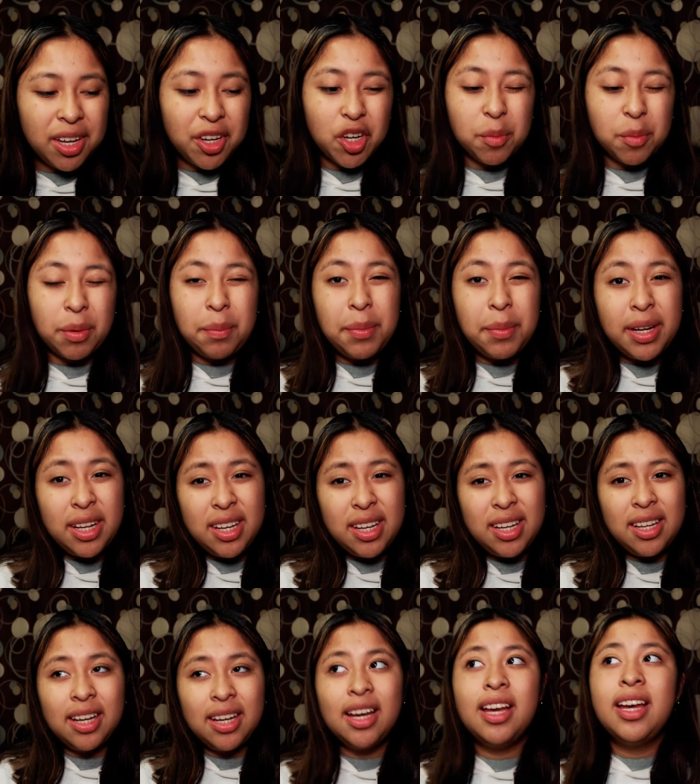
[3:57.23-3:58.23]
It could be
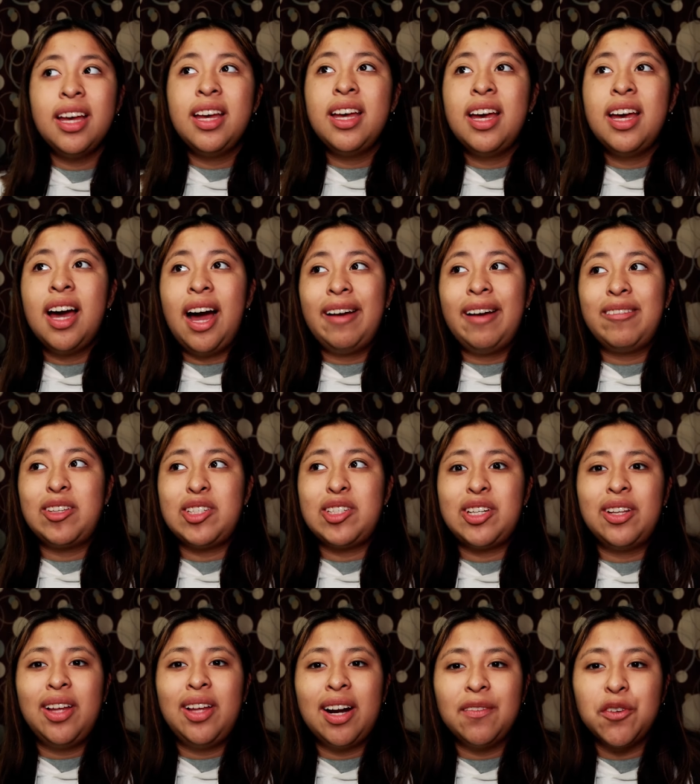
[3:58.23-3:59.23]
mini. I've
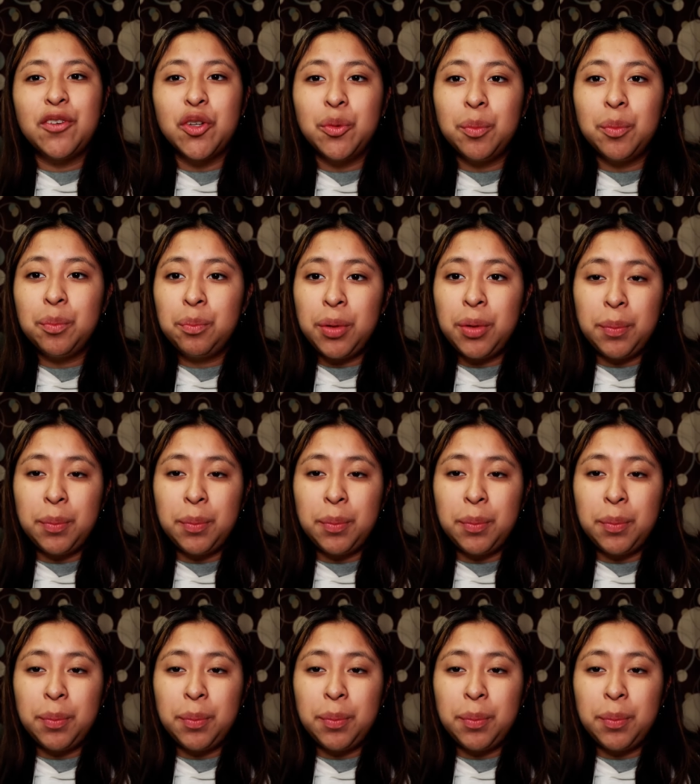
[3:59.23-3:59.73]
seen a lot of do